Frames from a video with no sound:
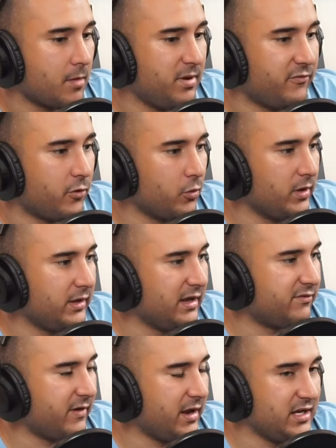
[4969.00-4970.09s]
Before we
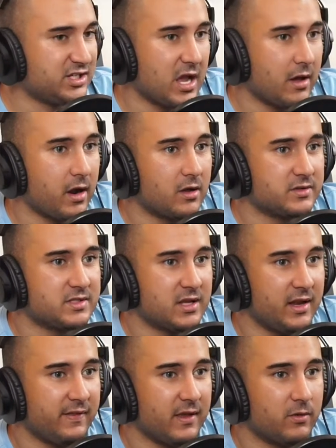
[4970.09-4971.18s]
leave, any shout outs?
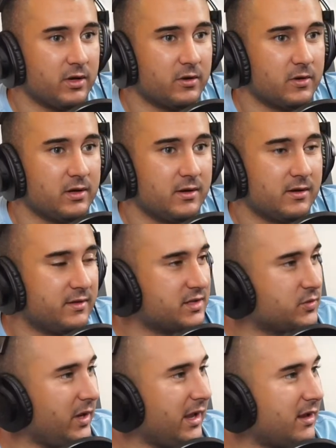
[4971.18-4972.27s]
Anything we're doing
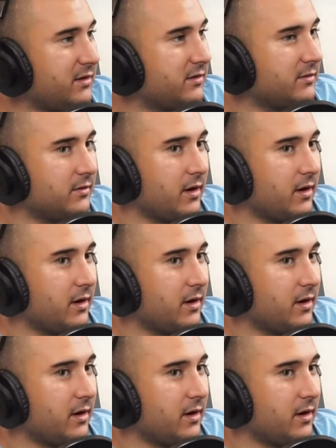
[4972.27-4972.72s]
this weekend?